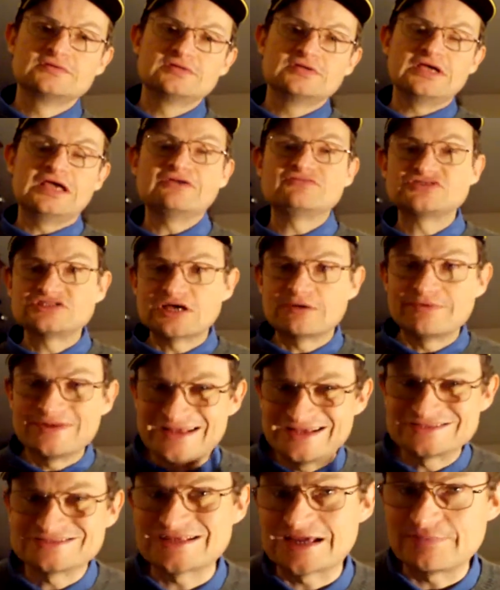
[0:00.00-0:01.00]
If someone
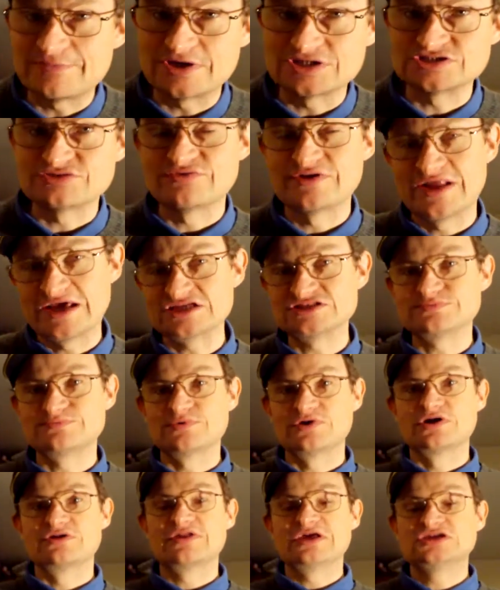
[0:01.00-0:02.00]
is that much of an
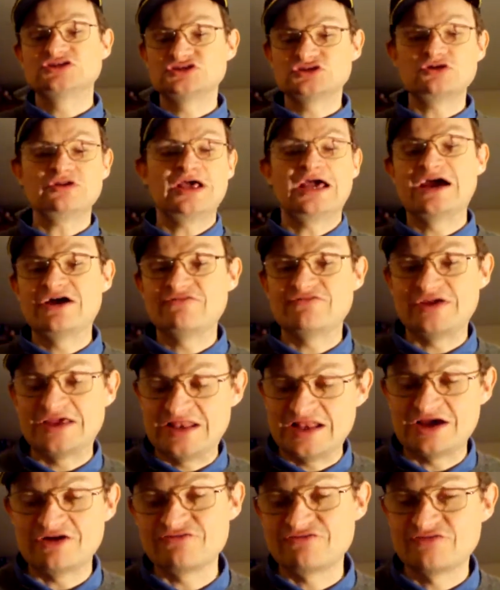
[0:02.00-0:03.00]
expert, they should have
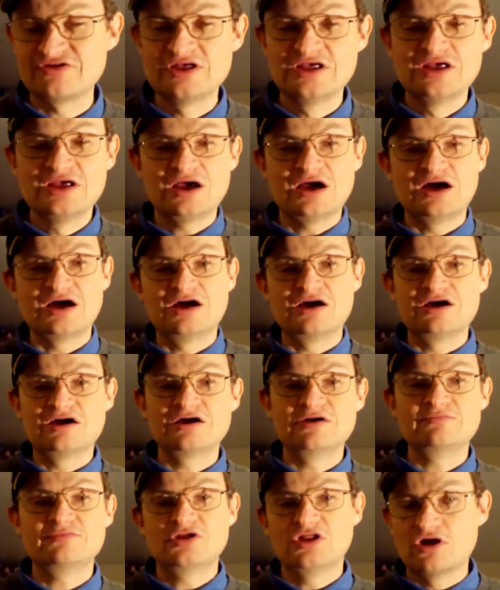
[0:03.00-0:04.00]
enough
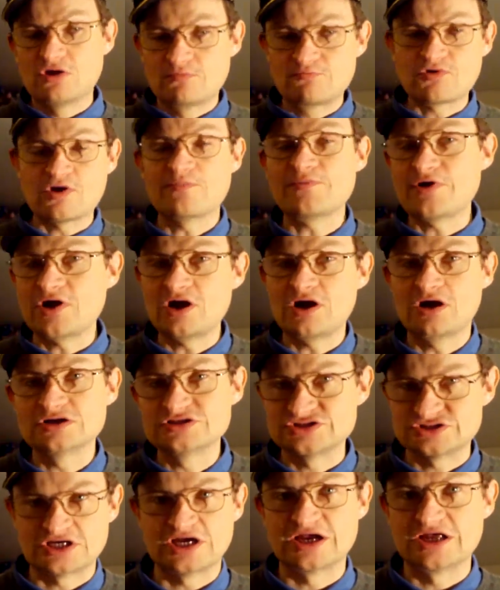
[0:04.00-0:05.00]
uh, you know, proper hard
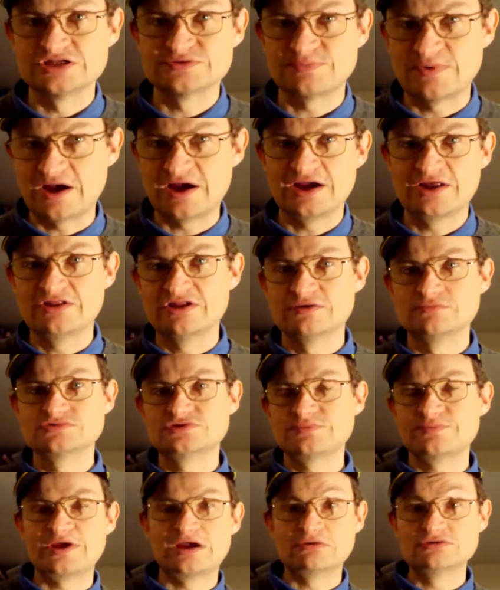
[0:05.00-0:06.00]
science behind them to
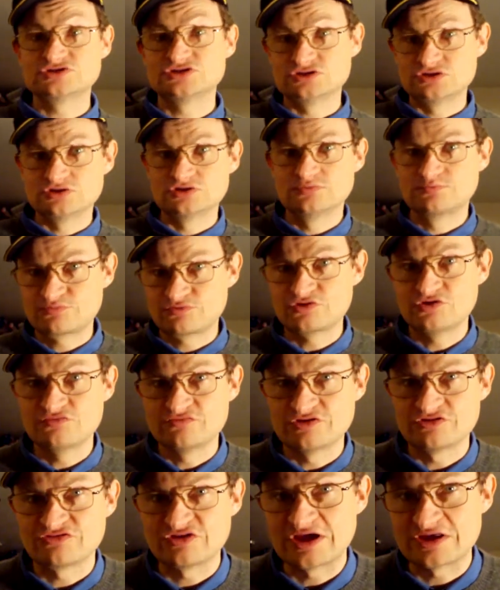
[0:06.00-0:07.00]
be able to prove
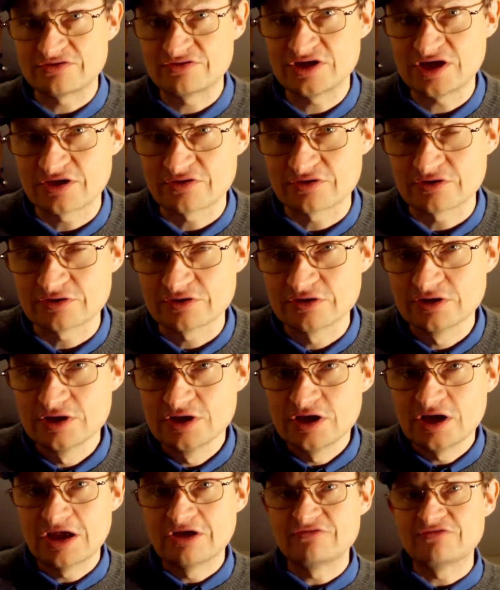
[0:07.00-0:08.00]
this, that, and the other.
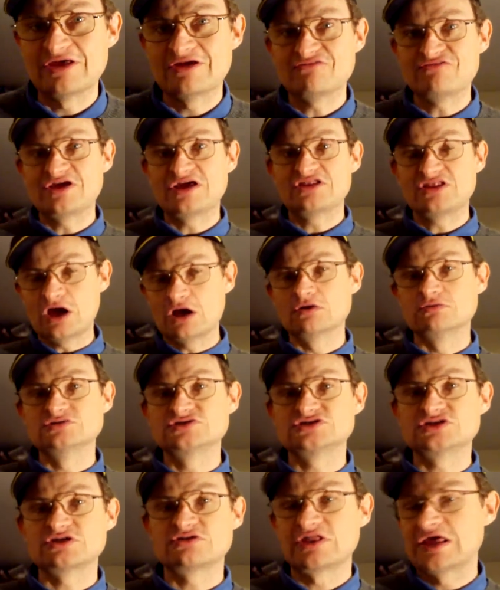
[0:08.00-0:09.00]
If, if they
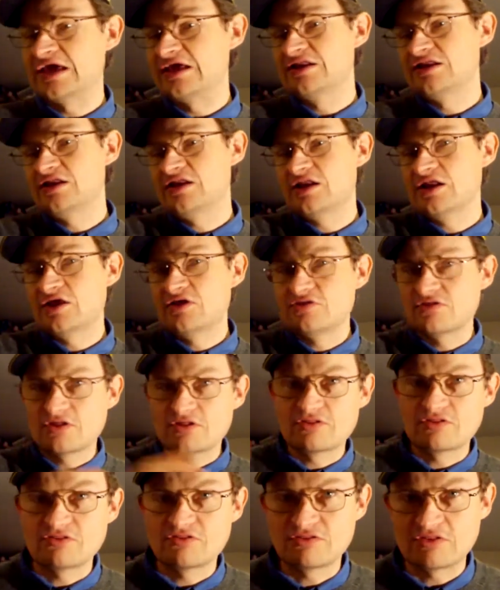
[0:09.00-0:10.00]
don't, then
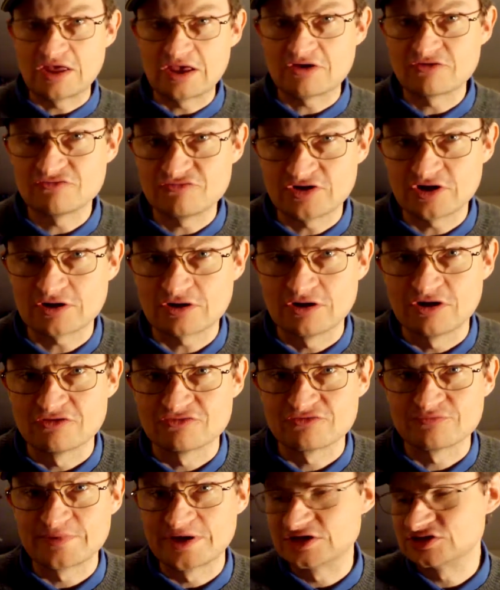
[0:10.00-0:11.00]
they can fuck
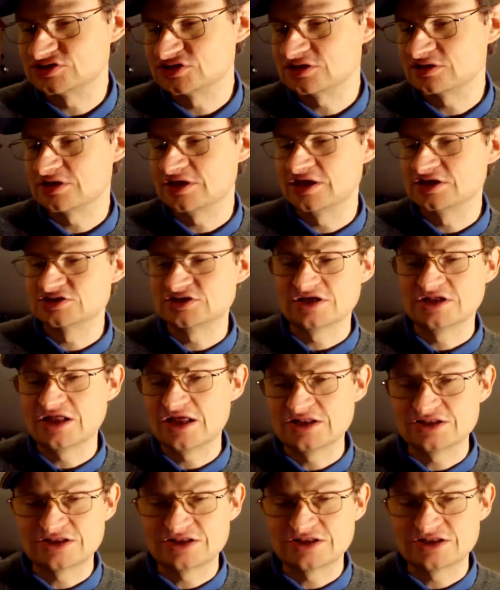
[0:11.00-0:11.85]
off, basically. It, it, it,